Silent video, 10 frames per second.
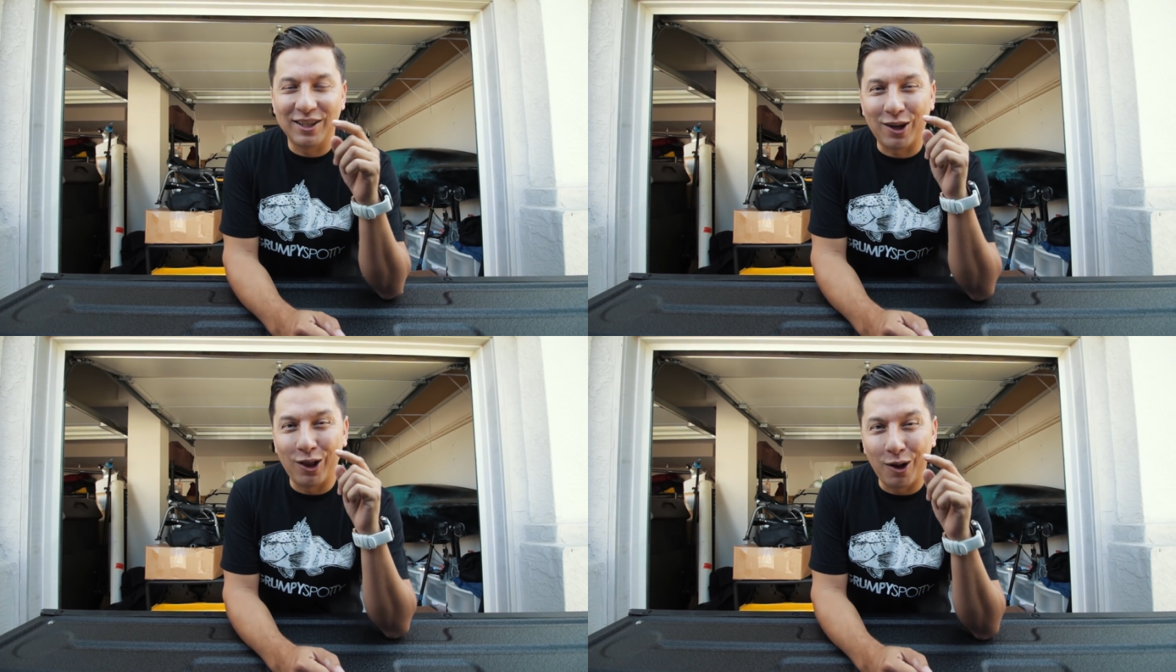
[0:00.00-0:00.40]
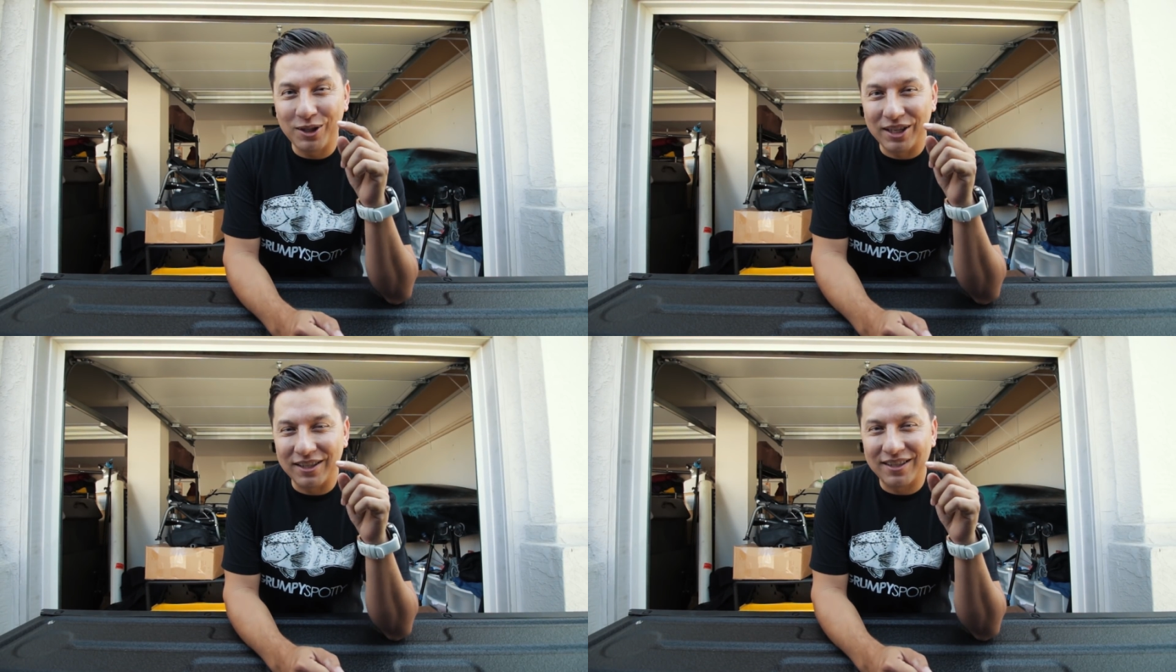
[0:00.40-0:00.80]
the
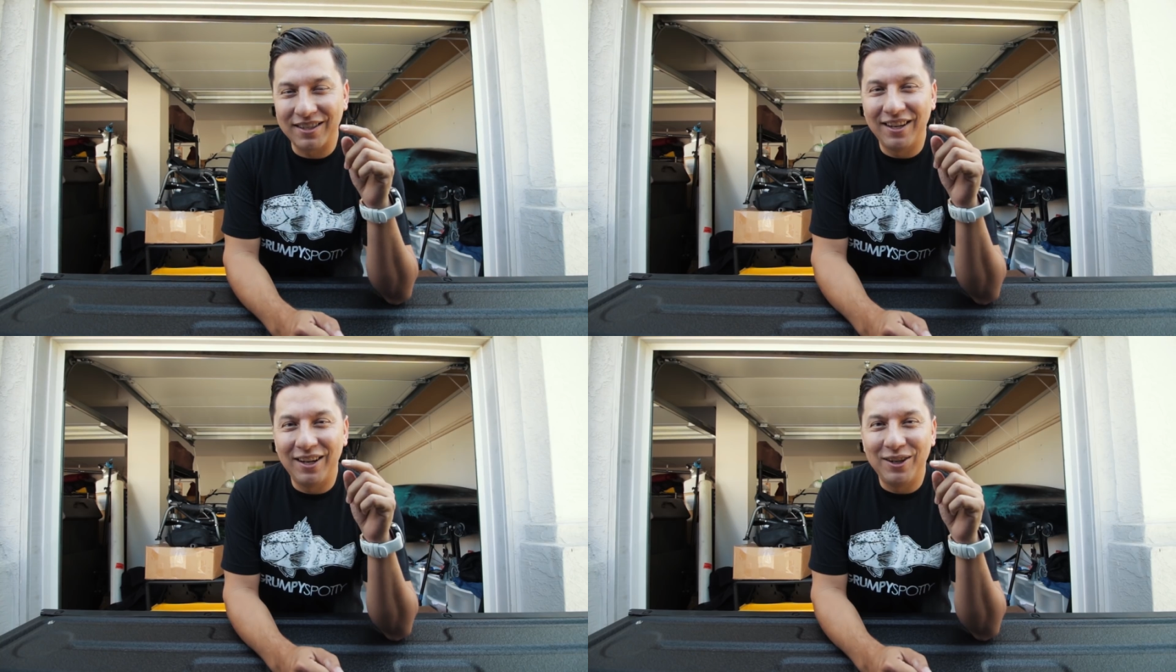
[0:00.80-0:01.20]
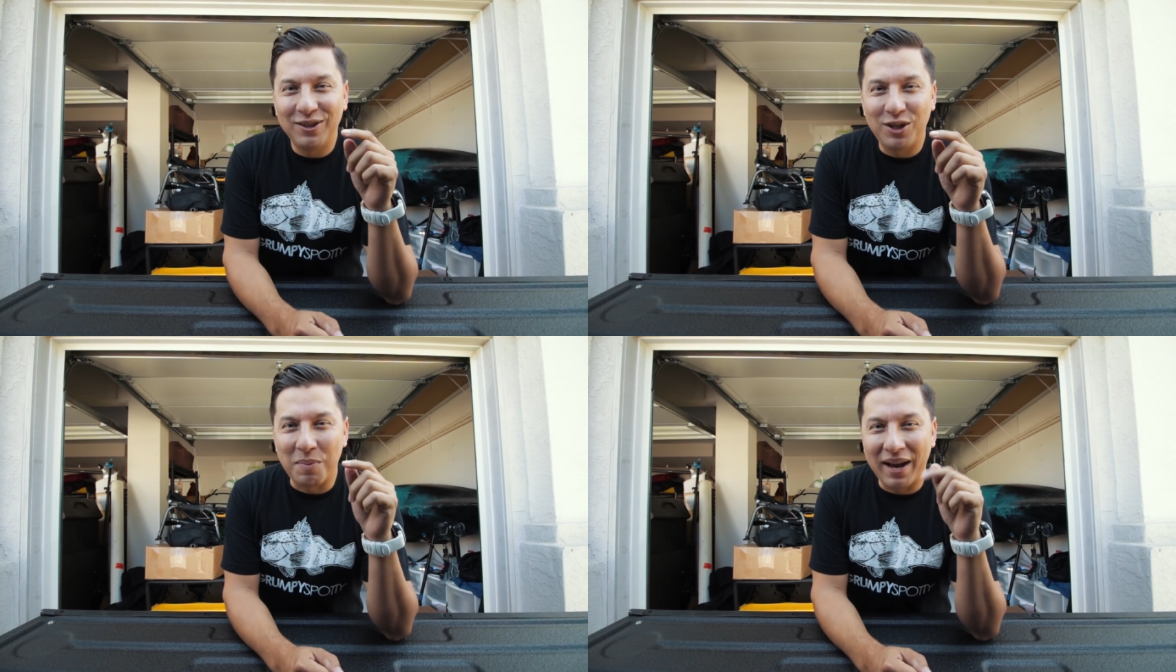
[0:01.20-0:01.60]
closest
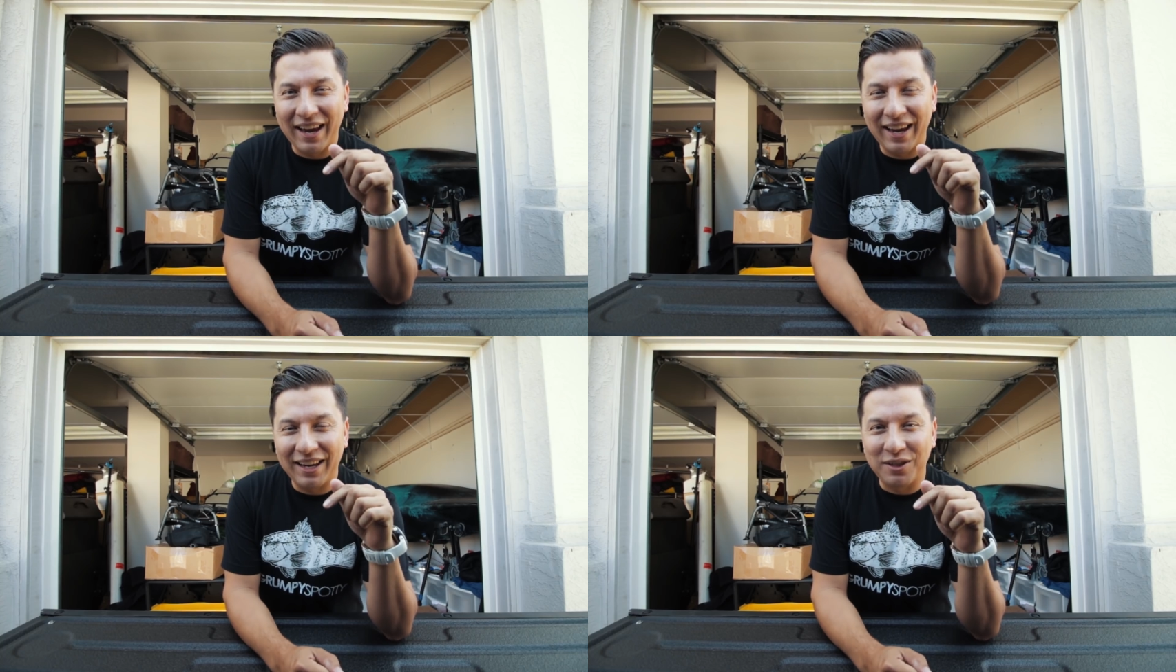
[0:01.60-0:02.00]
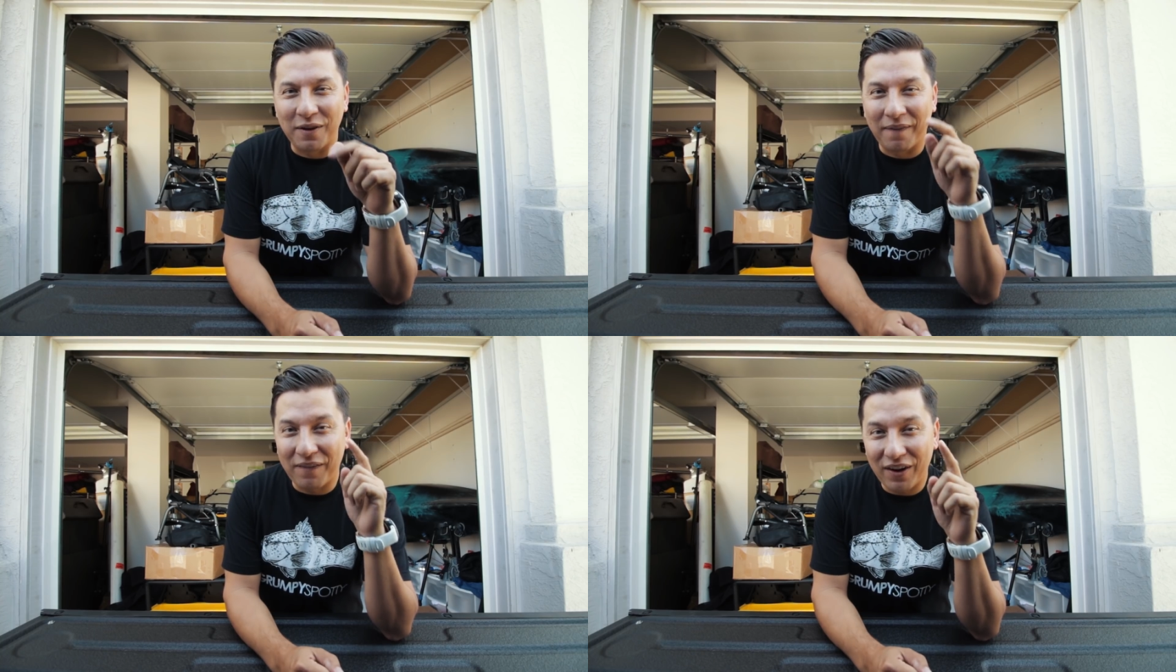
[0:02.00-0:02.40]
to my age
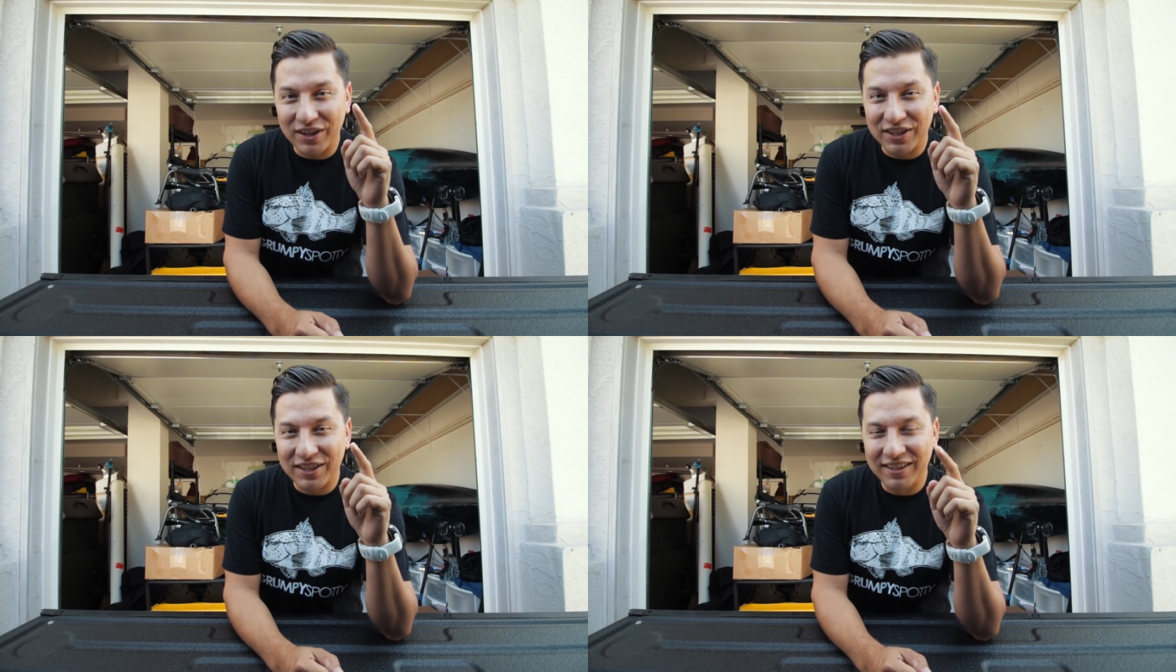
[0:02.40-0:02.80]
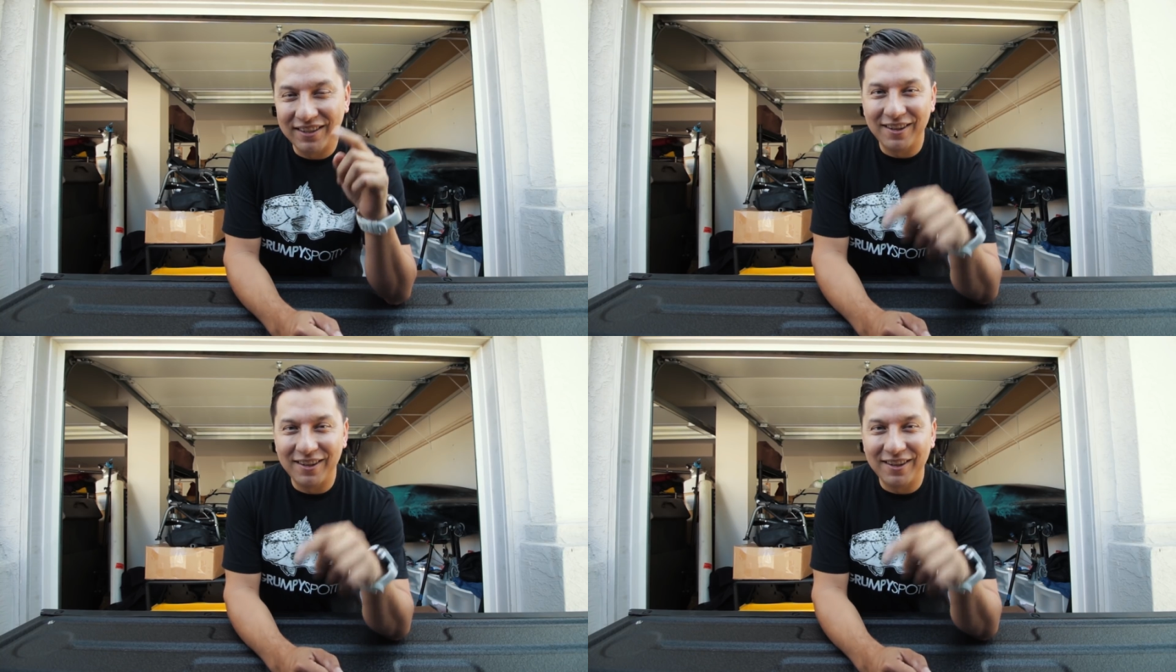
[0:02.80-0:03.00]
first